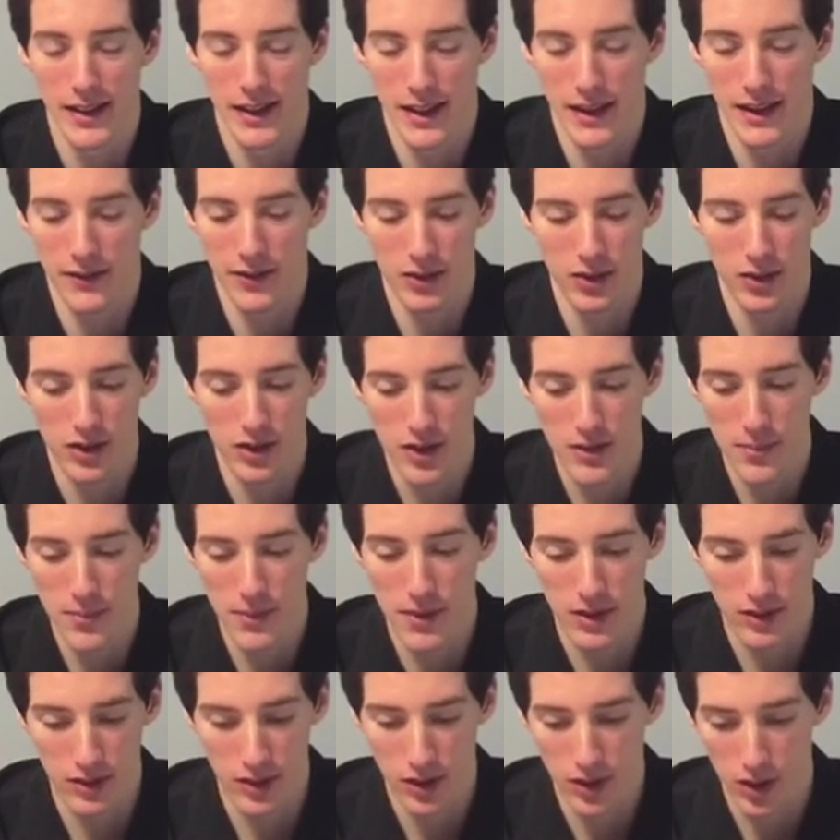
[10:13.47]
if sleep
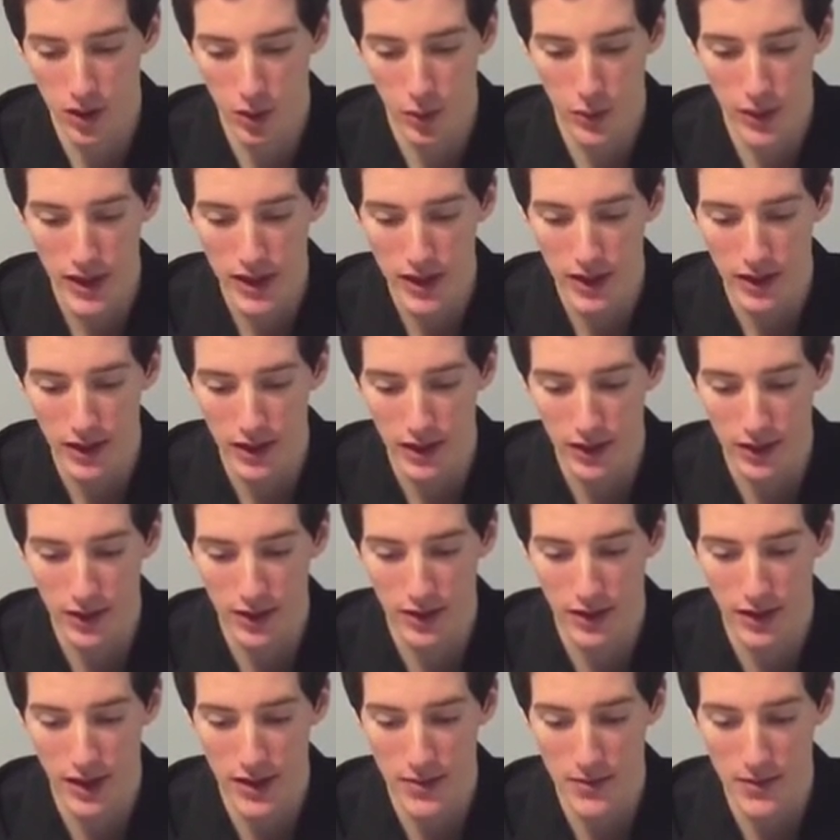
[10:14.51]
isn't your
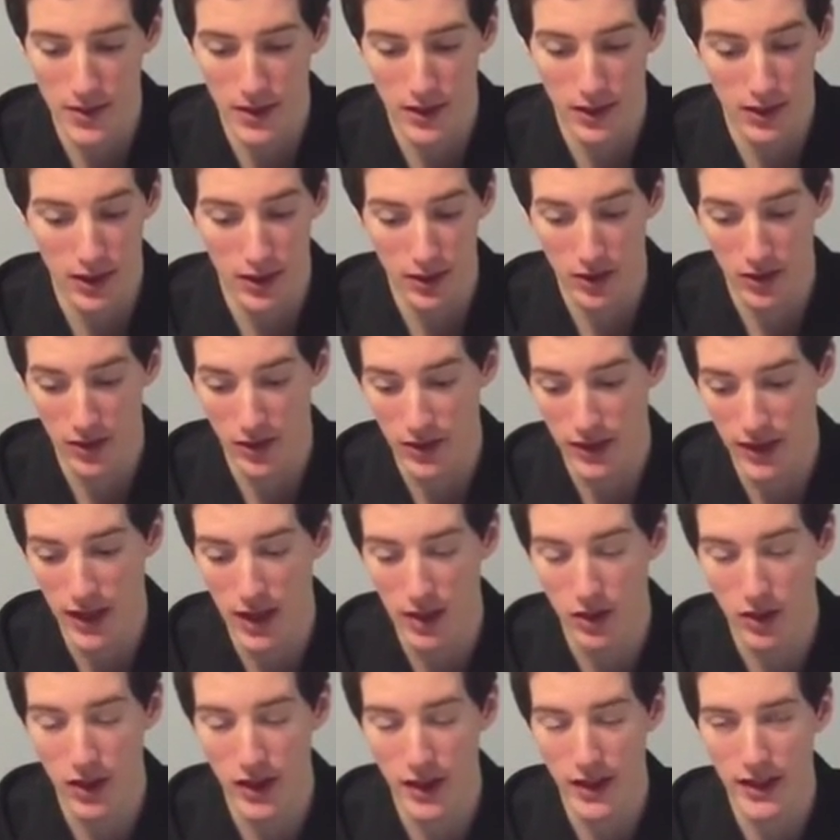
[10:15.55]
weakness, I mean, it doesn't
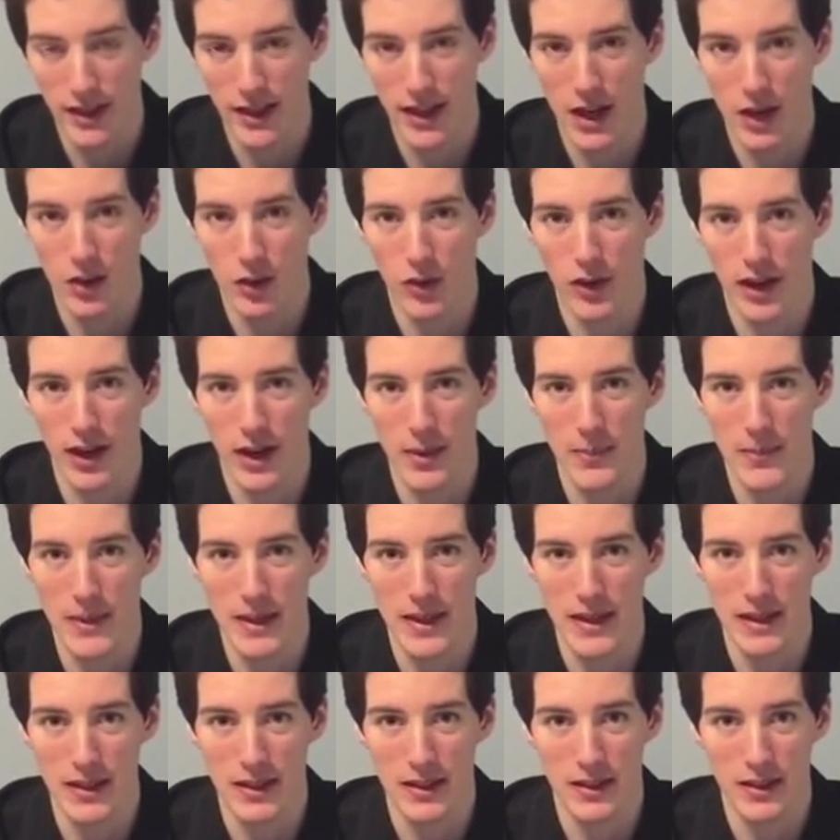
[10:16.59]
sound like it, I would
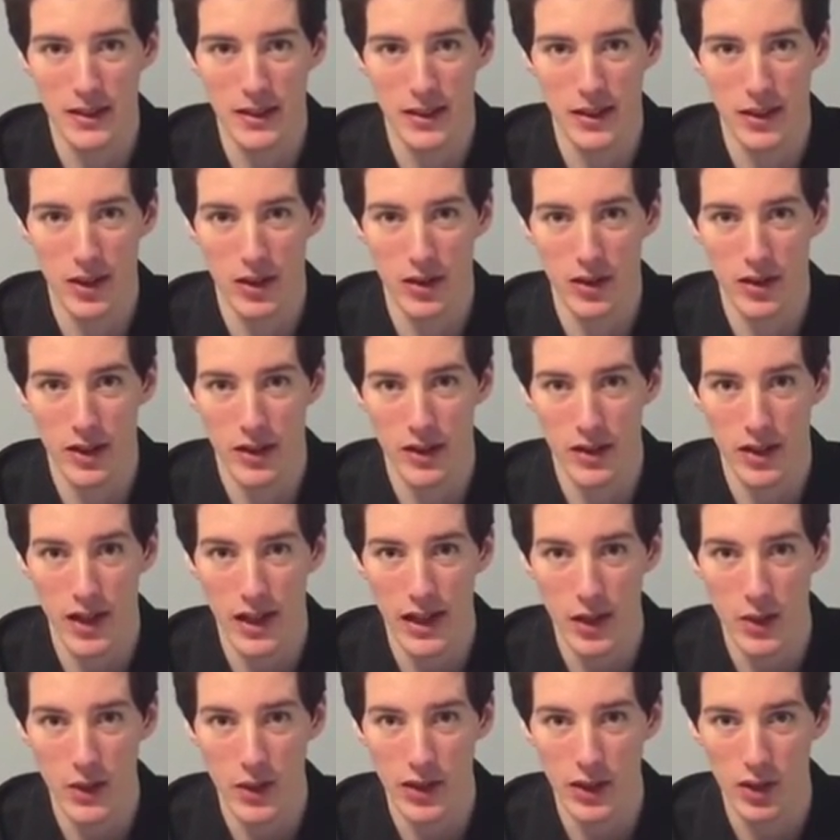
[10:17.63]
recommend,
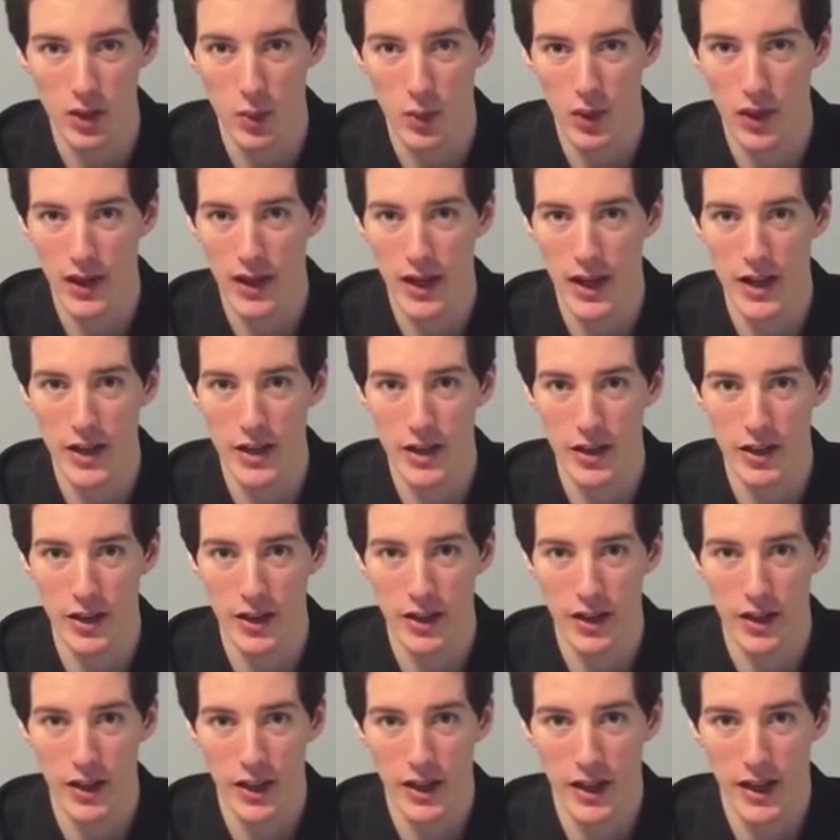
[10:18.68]
continuing to work on
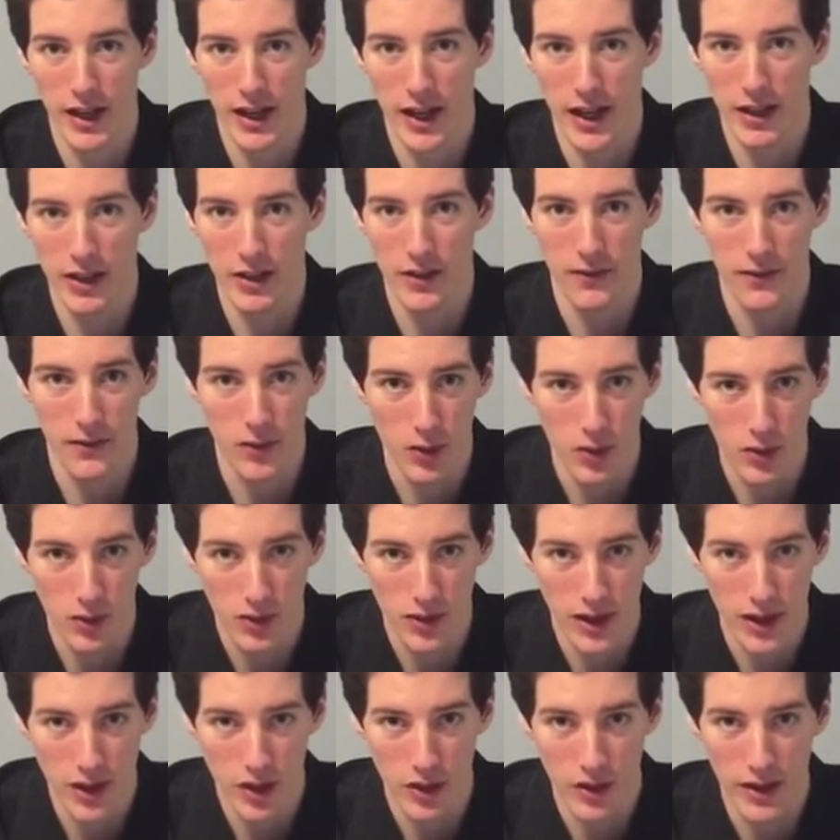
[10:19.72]
the foods
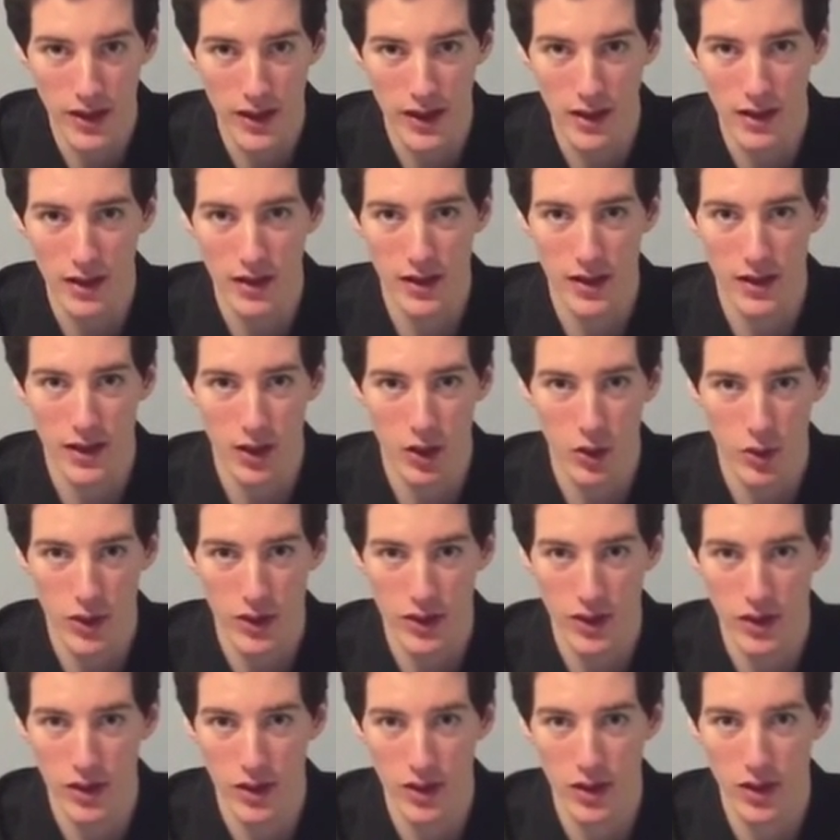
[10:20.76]
that you're eating,
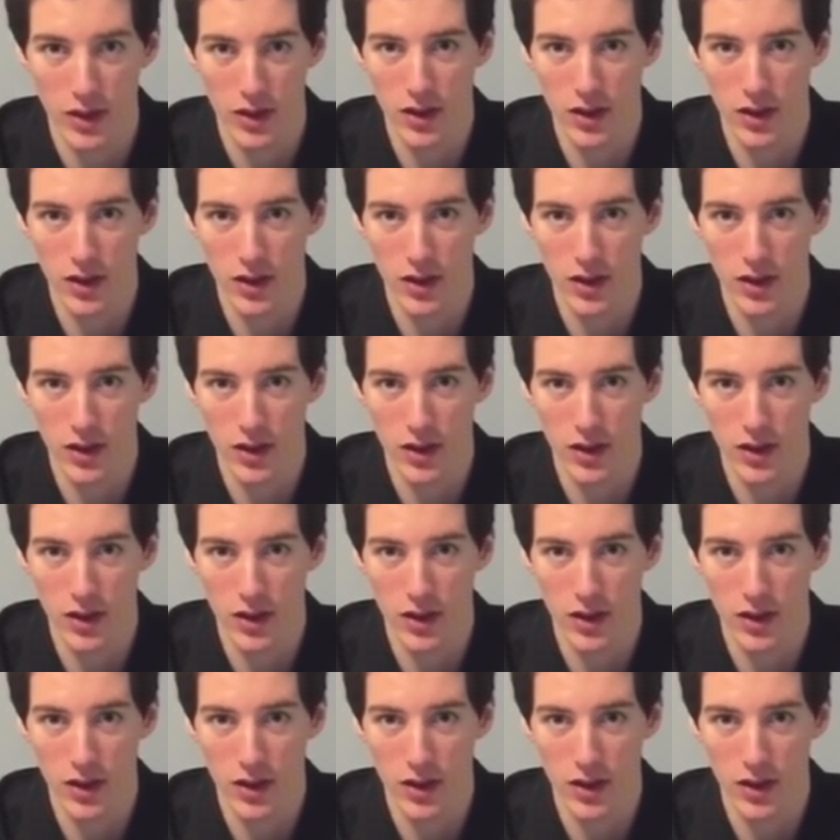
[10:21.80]
improving